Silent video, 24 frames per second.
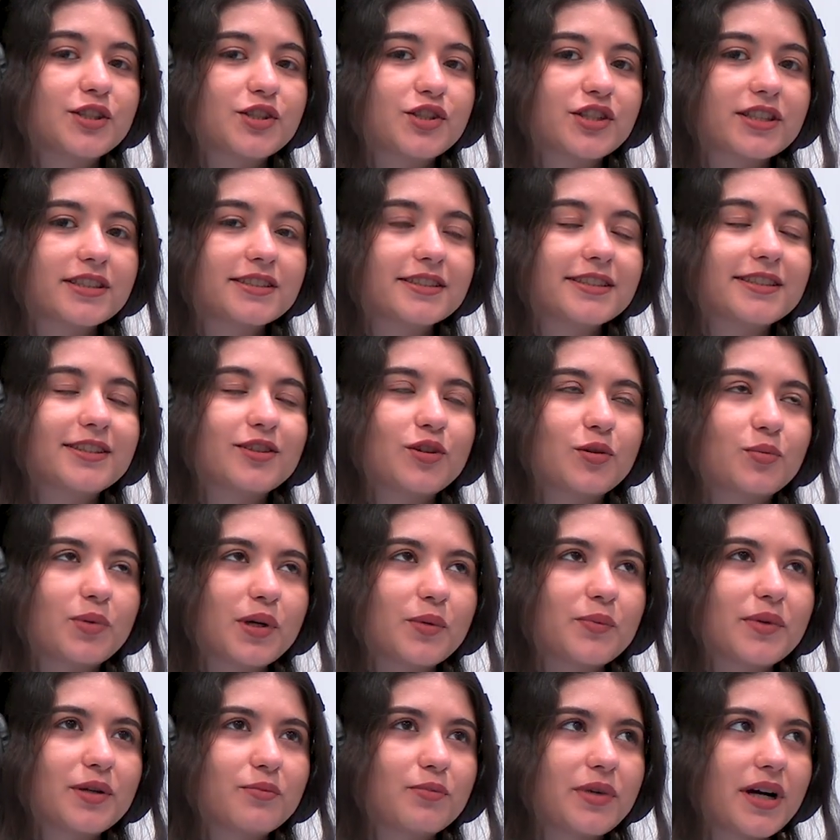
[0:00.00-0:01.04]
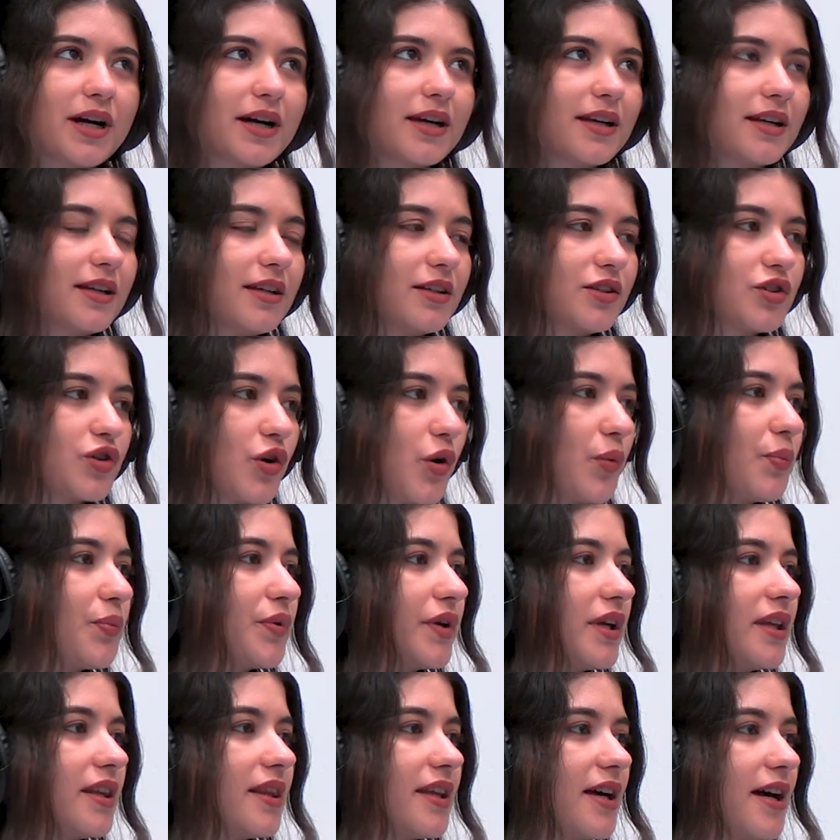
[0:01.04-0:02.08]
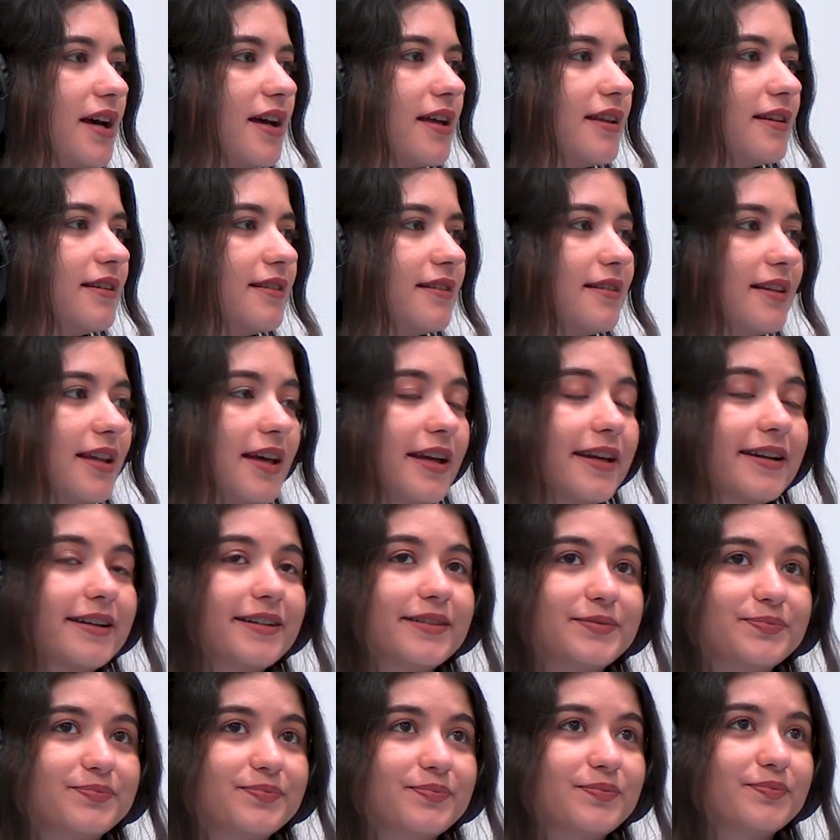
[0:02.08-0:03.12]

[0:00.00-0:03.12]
chasing dopamine by shopping, then like